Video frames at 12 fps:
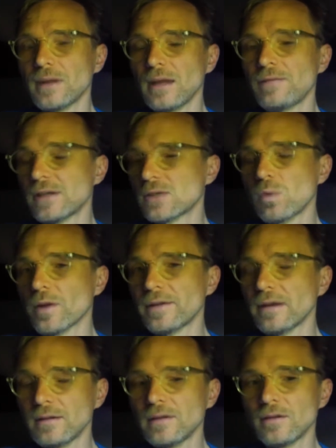if it's
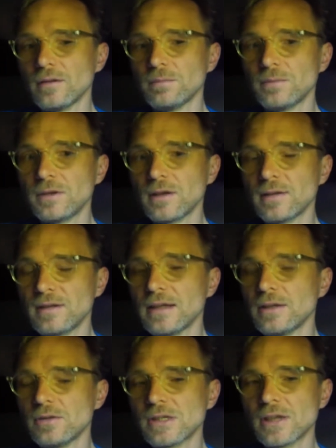wanted to
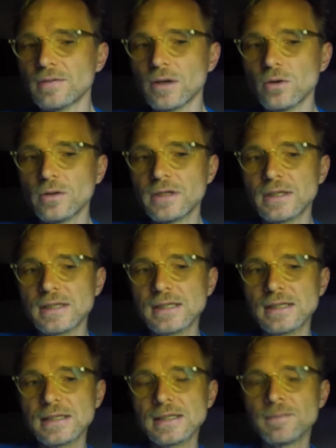continue serving
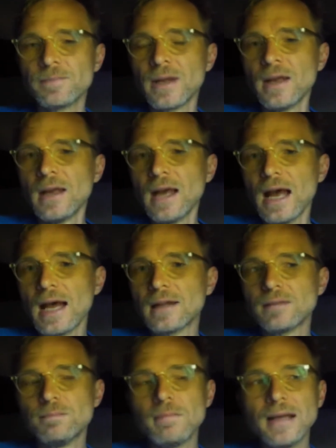audiences.
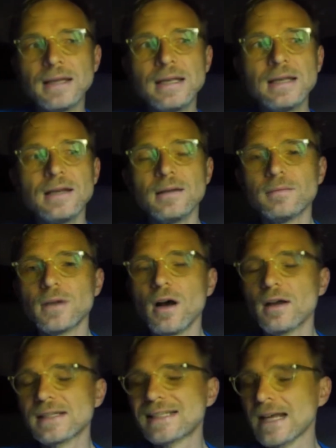And many
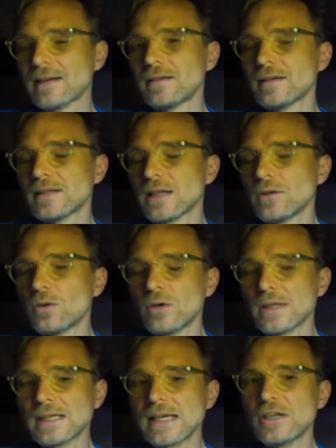sectors and
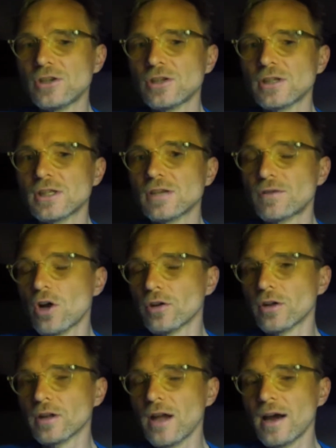organisations have gone
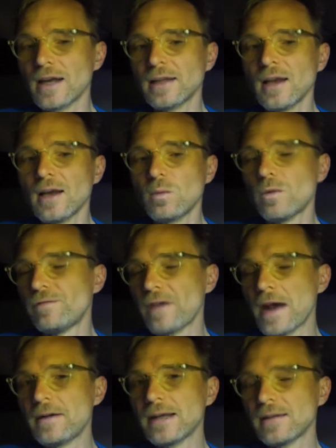online with
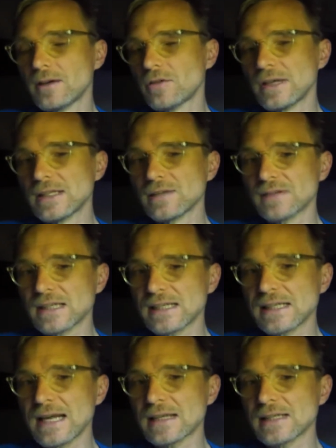varying degrees of
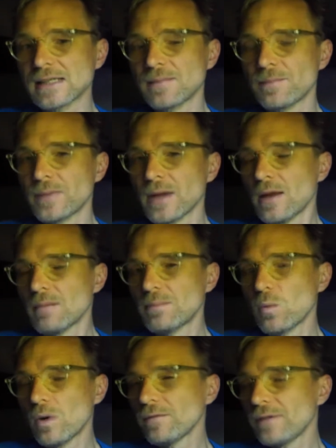success. But
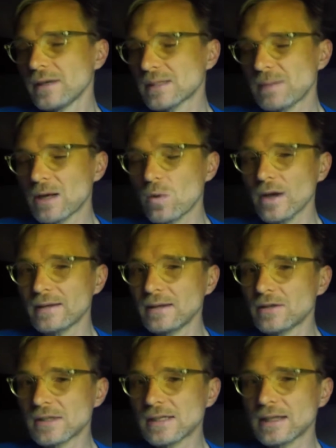one thing that's been quite
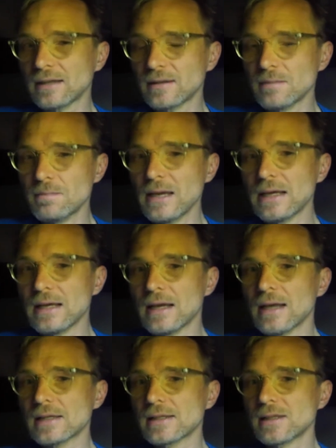interesting to me
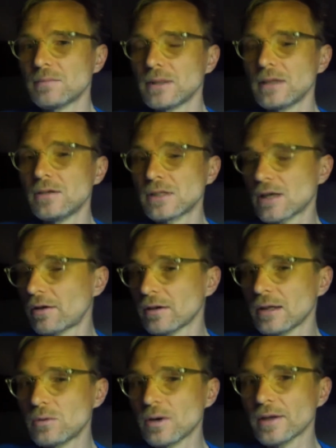as somebody who's
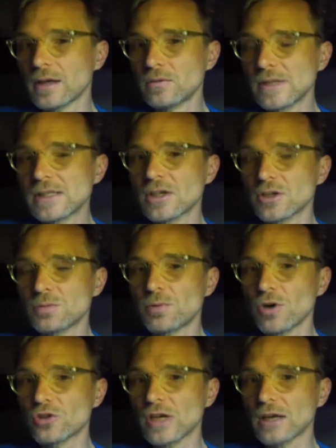currently running a research
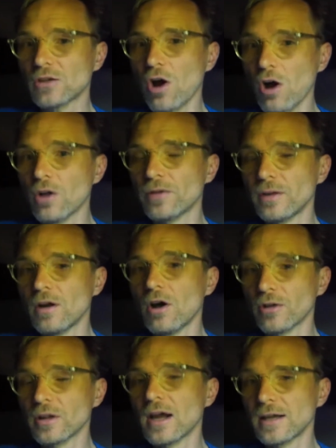project on
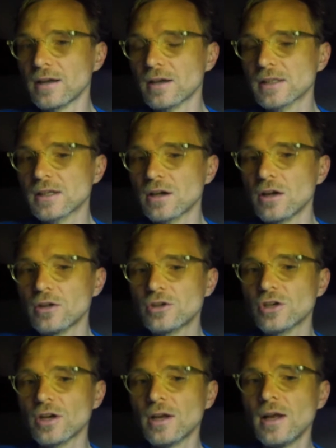online arts and
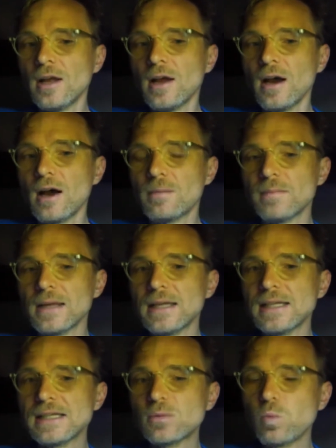culture
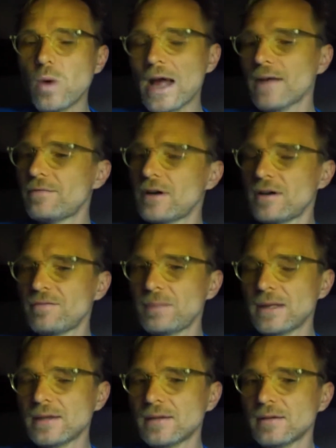is where there have
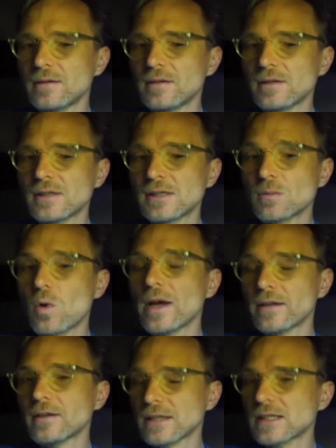been some
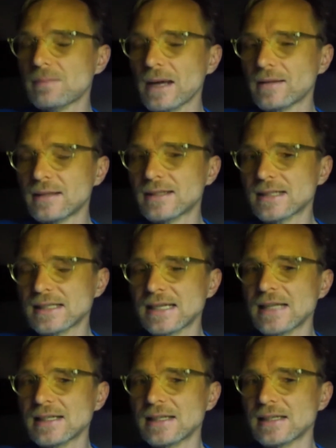quite unexpected
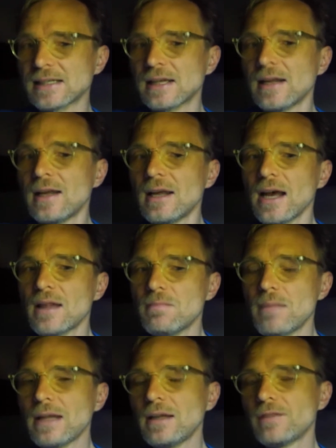successes. And
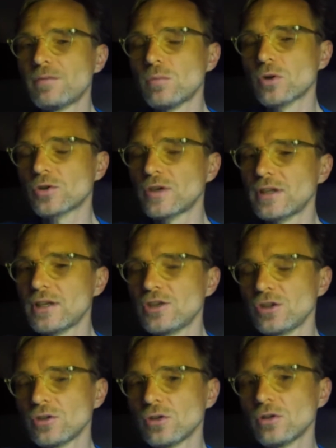many of the more
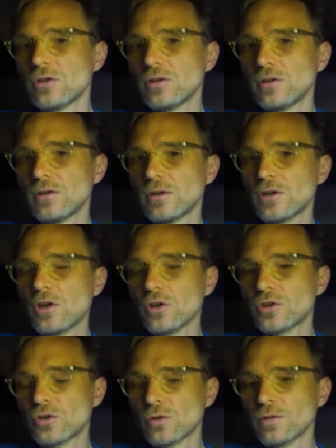traditional
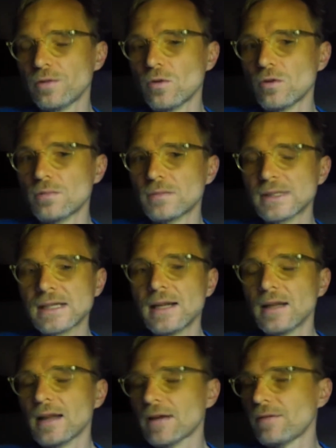cultural forms
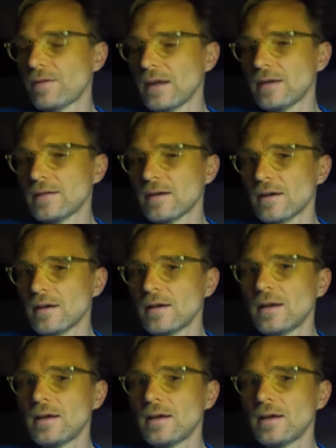like theatre,